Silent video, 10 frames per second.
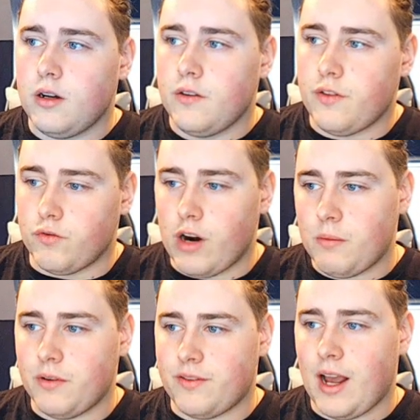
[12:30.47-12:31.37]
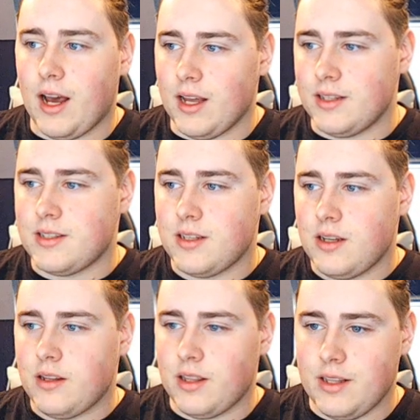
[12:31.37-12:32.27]
for Realm of Gods
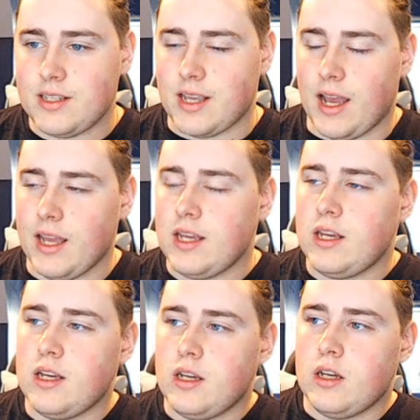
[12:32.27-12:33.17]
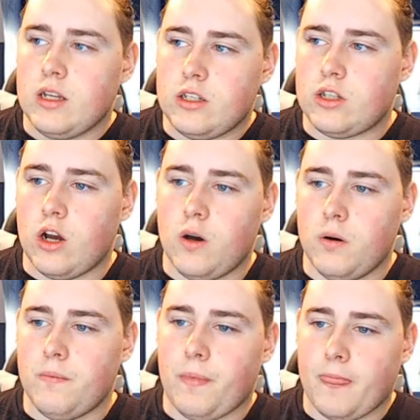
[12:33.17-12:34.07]
than this guy?
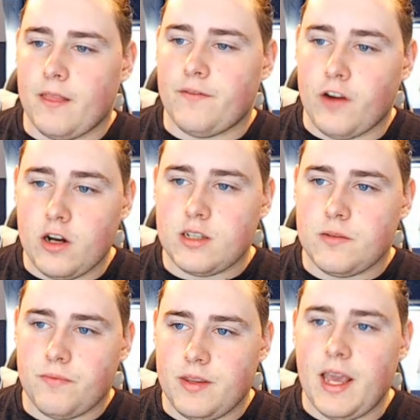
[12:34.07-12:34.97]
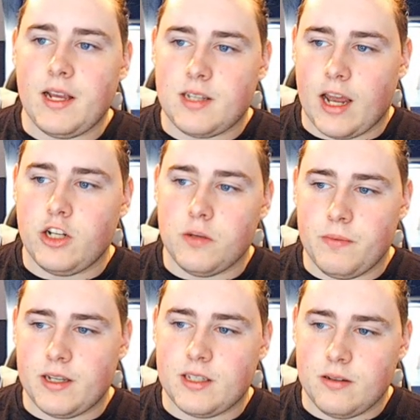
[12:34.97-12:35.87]
So first, yes, I do
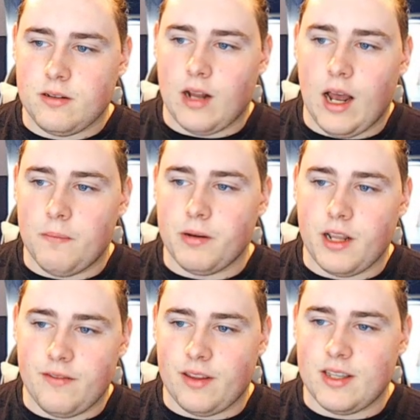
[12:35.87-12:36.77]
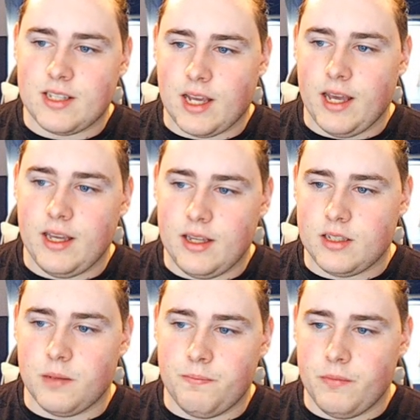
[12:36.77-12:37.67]
believe that this guy
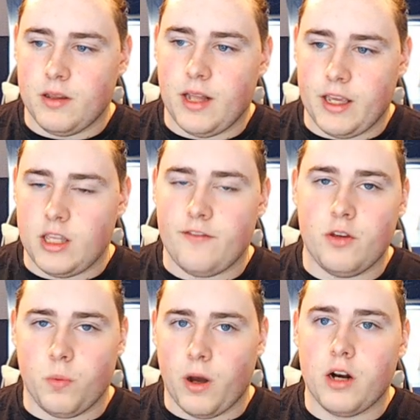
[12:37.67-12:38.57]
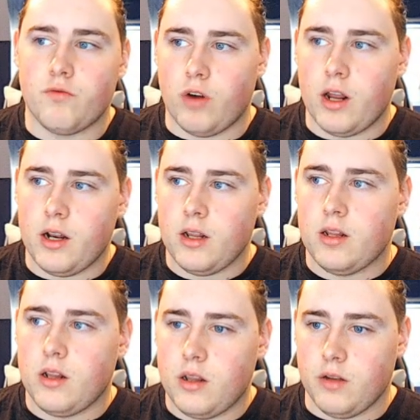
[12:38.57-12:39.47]
is like, if you want to run
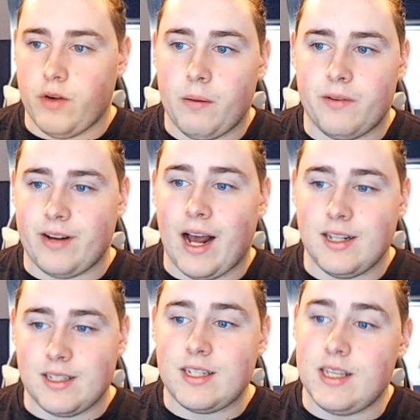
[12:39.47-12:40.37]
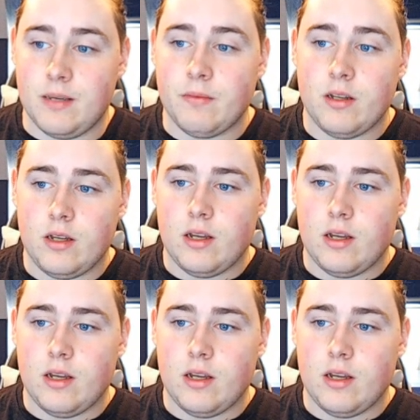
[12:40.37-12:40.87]
the Realm of Gods team,